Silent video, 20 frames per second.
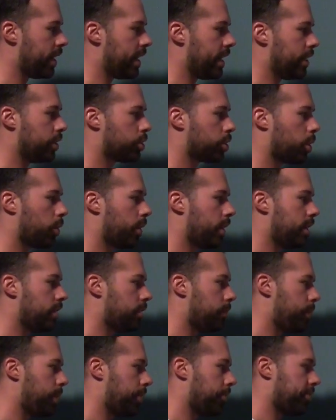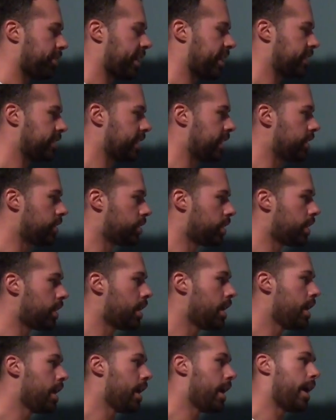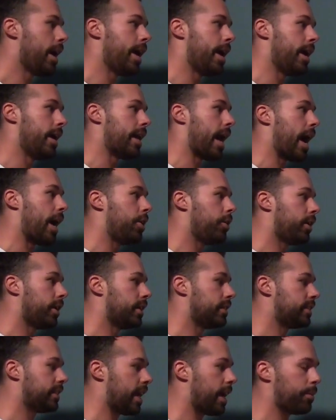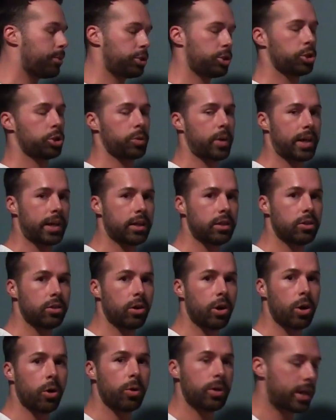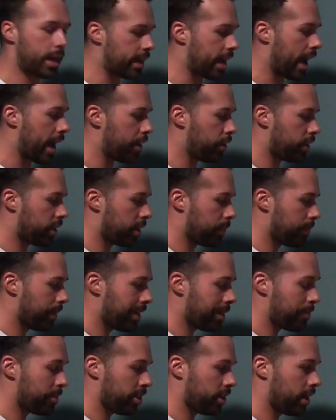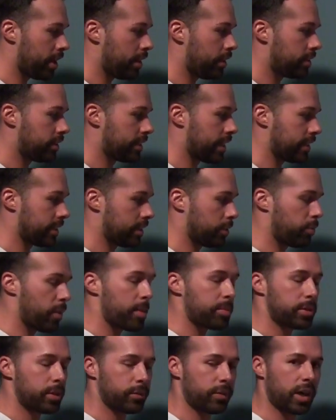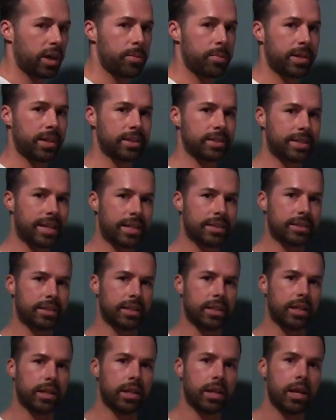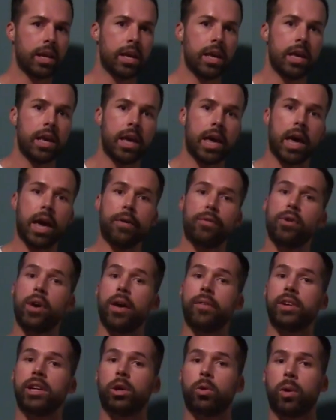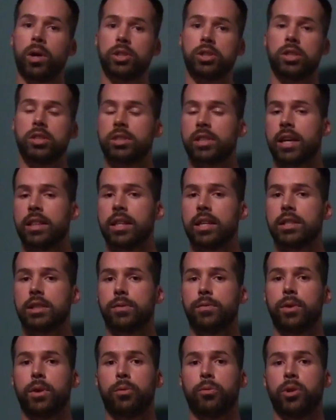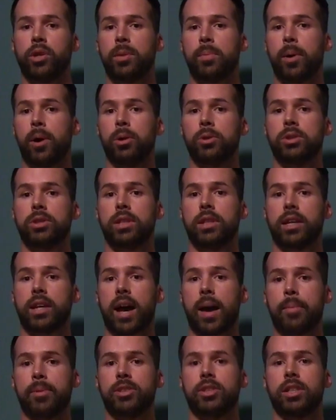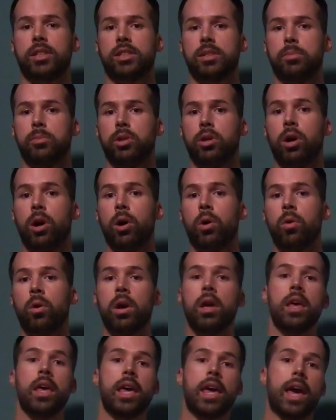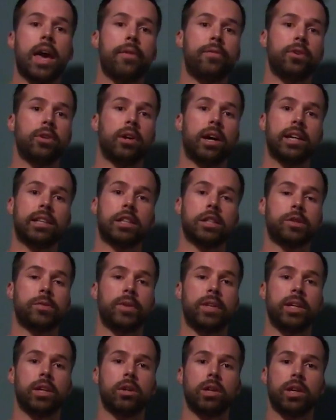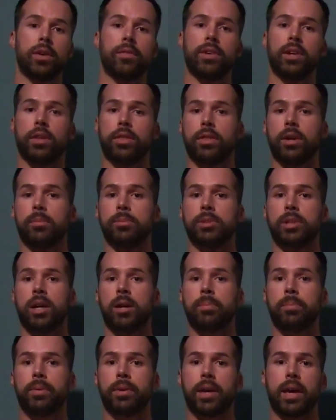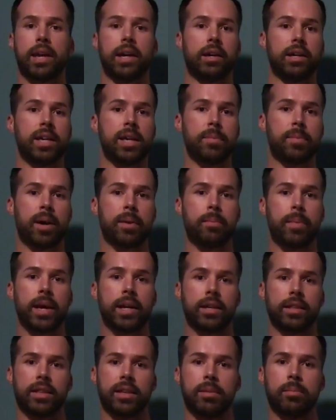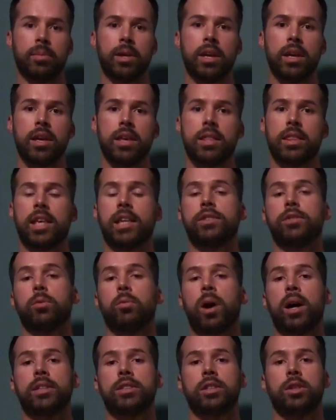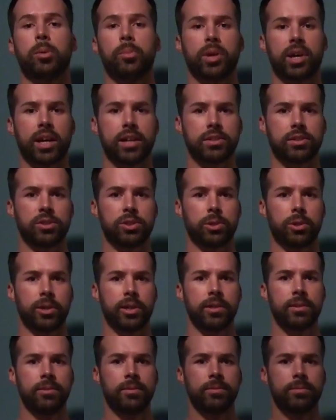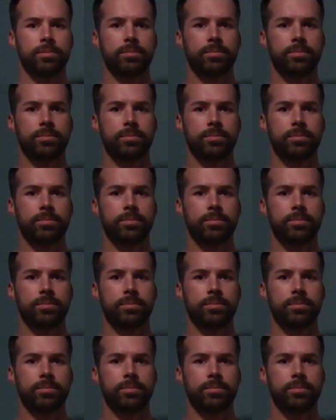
an intro into periodization and how you can establish your training load and how you can manipulate sets and reps of volume and intensity. If you have any questions on this, feel free to post in the comment section below. If you like this video, give it a thumbs up, and I'll keep on making them. Thanks for watching. Hope you guys enjoyed.